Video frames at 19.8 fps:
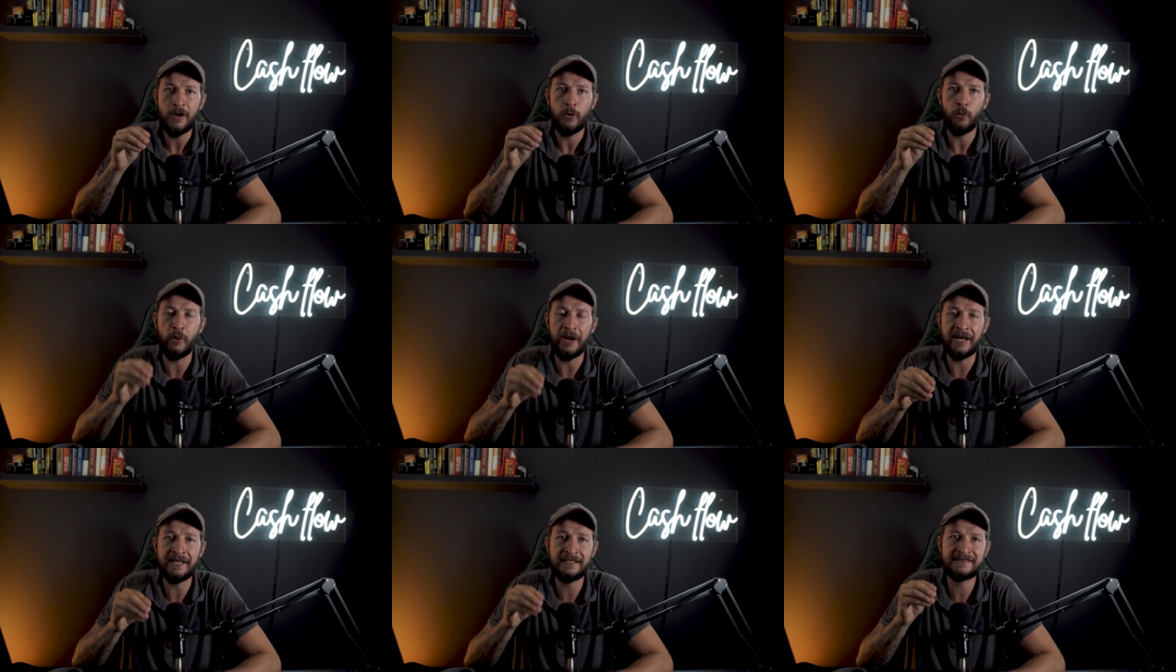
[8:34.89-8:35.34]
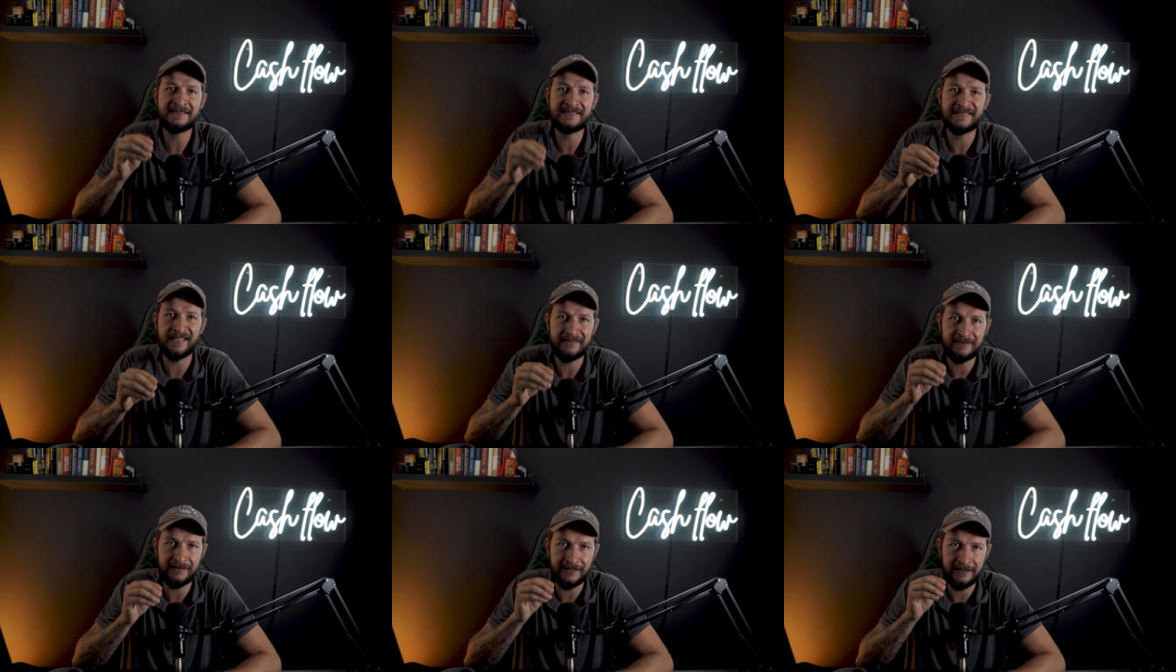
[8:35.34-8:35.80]
when
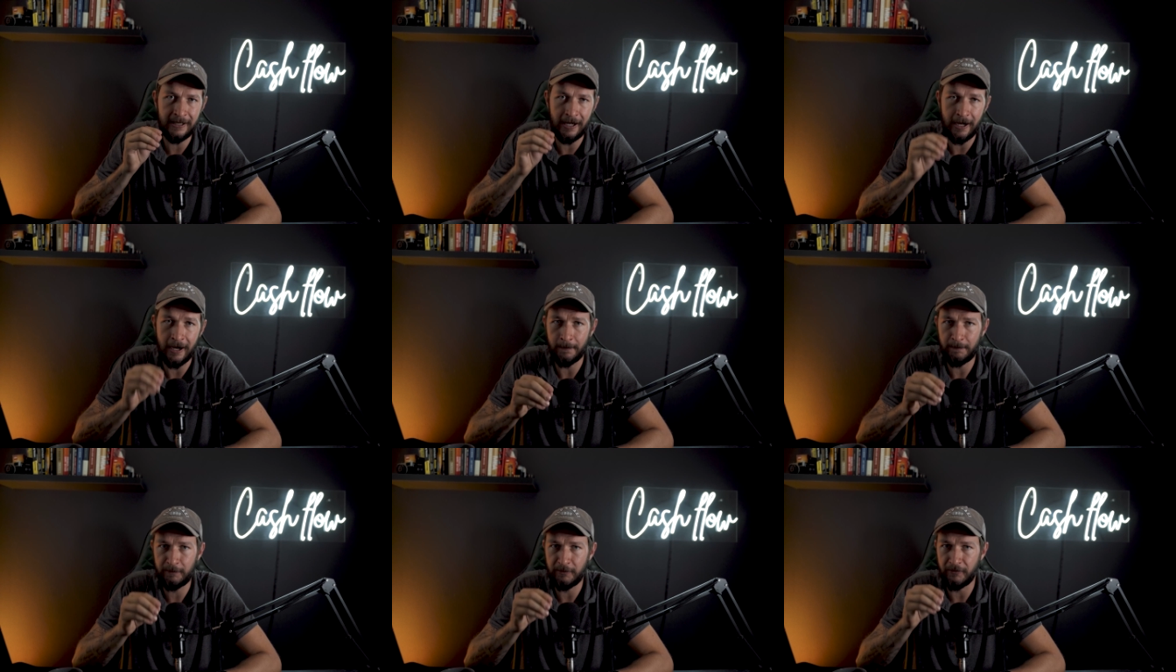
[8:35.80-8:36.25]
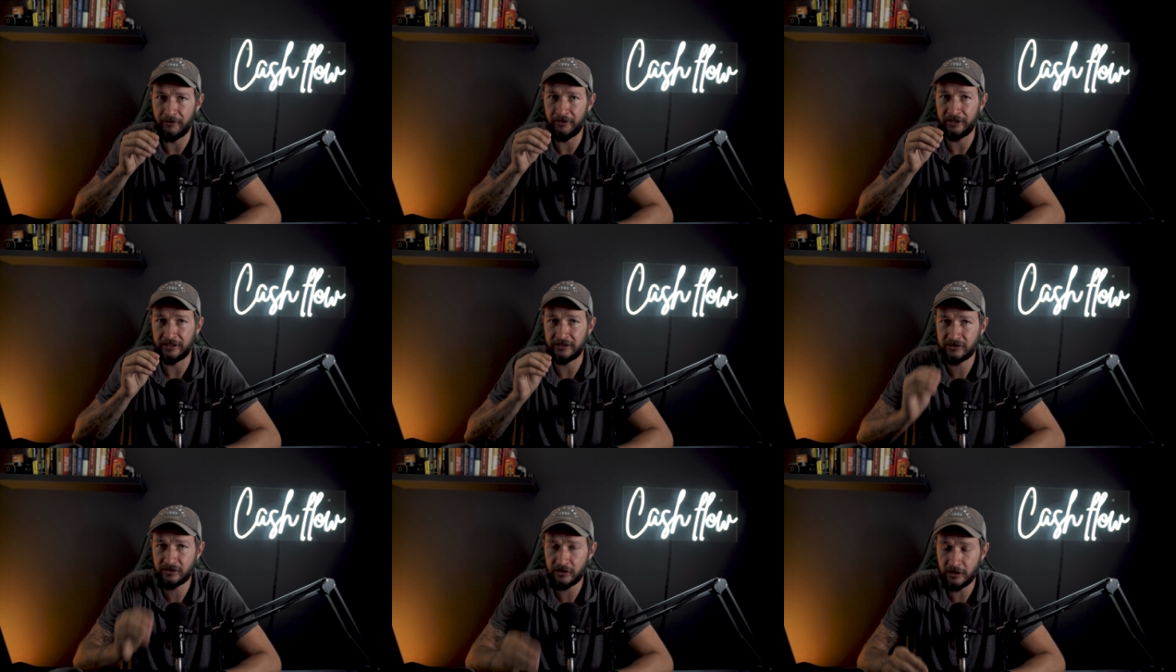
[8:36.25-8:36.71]
setting up
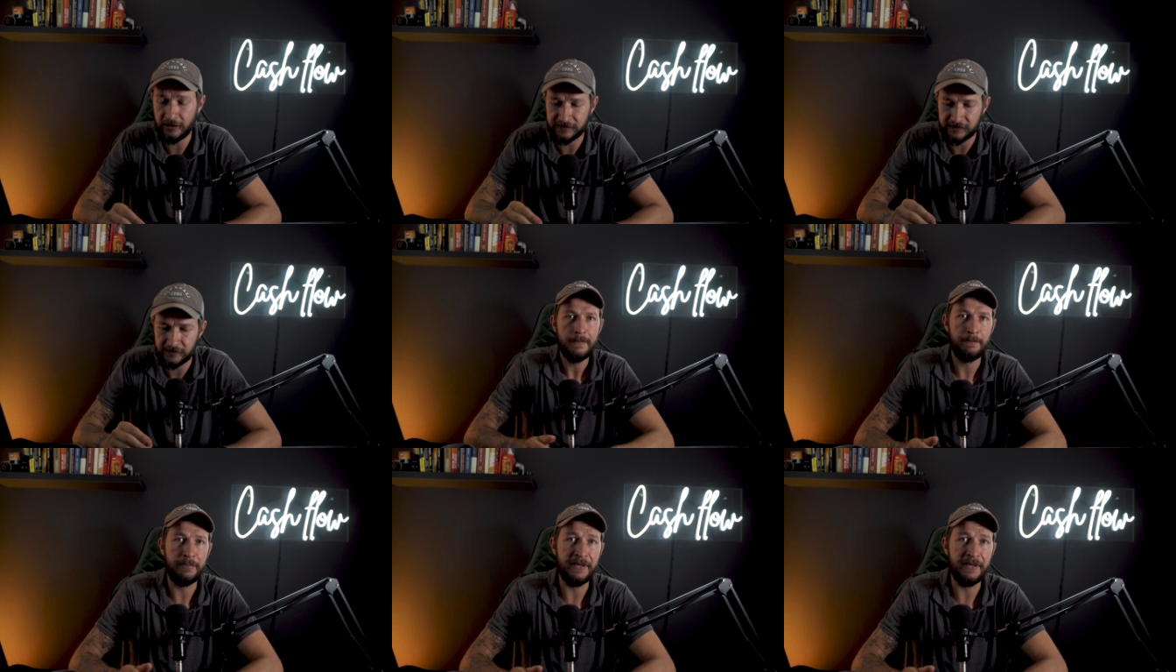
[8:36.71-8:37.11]
the trust.